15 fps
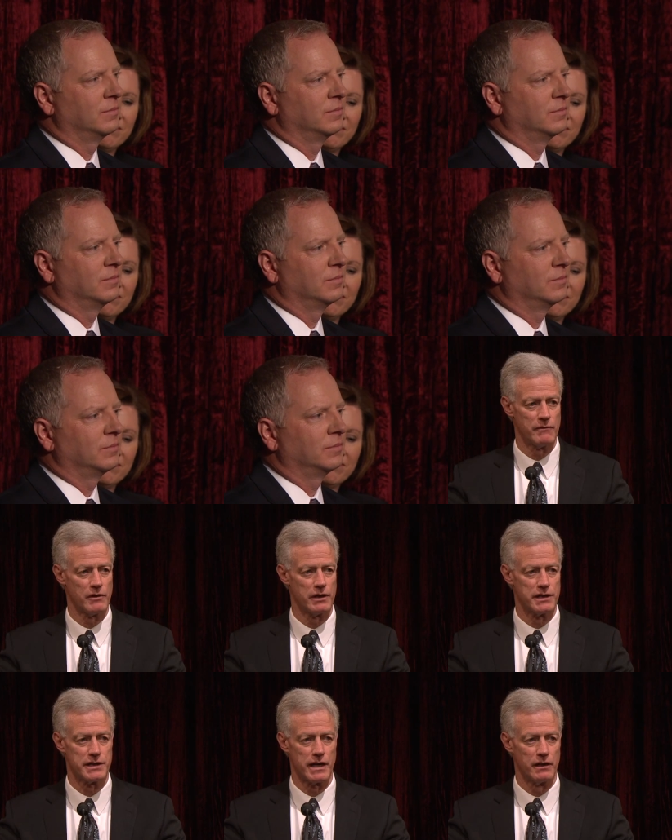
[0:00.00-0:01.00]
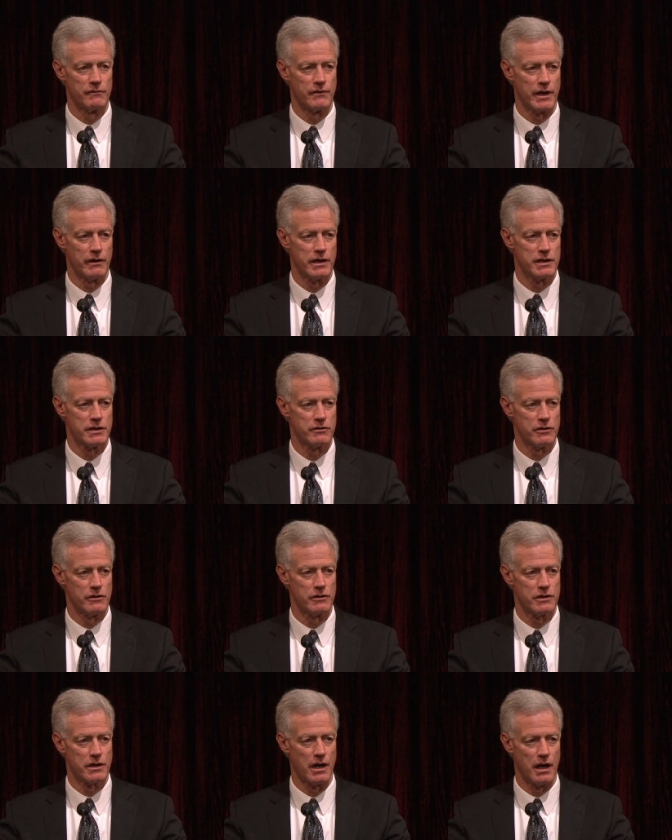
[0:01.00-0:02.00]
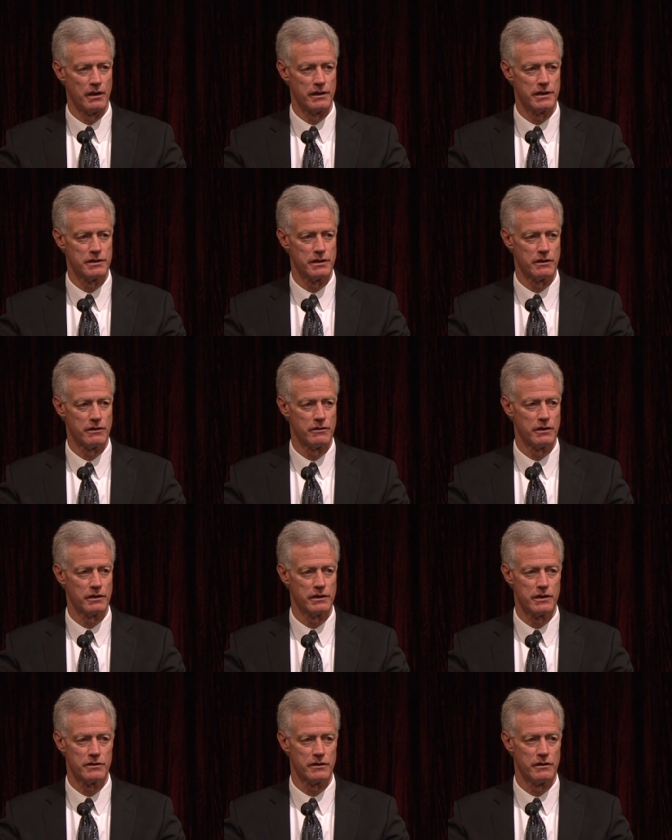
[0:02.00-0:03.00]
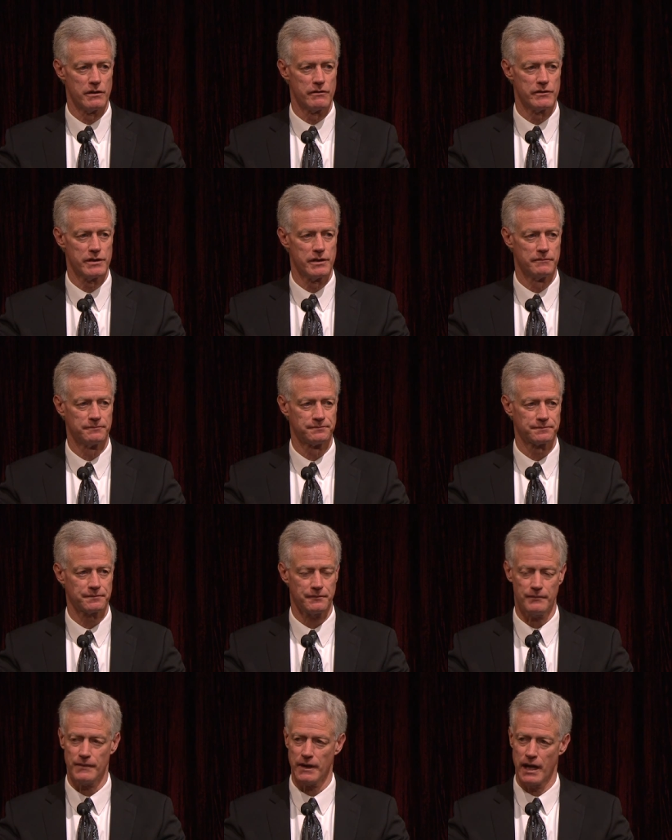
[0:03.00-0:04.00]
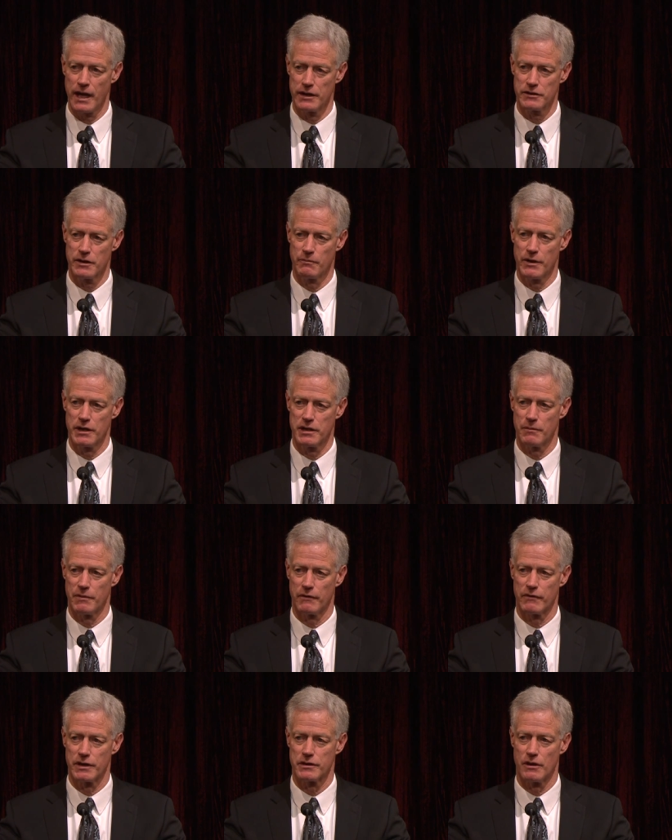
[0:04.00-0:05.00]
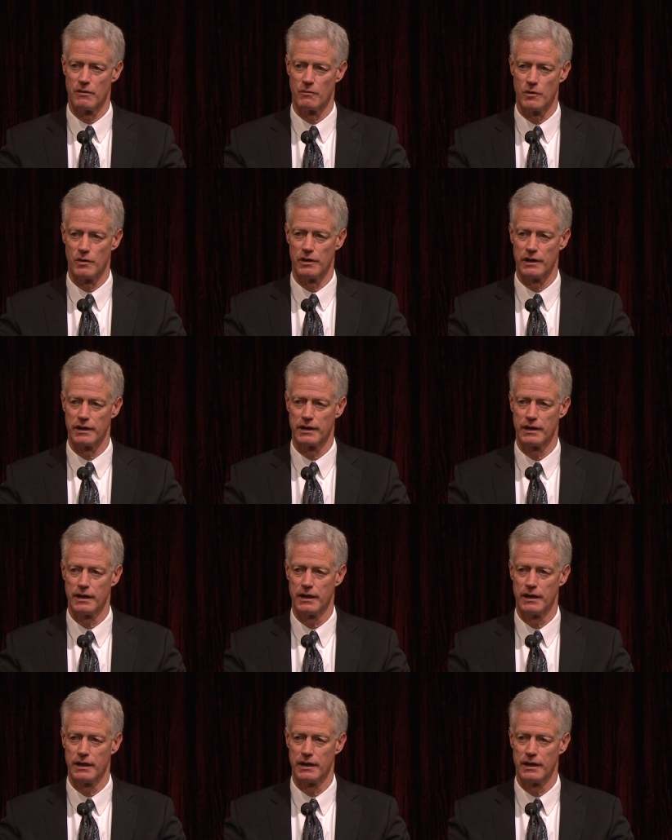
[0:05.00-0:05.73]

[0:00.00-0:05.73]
Brother Glover has held various church callings and currently serves as the bishop of his home ward.